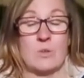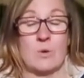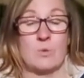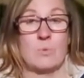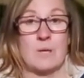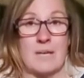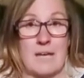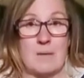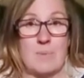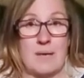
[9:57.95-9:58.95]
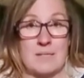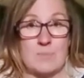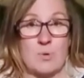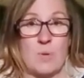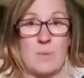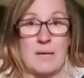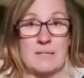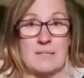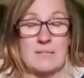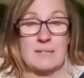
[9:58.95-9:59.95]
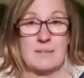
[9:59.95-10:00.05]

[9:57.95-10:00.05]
God would keep his promise.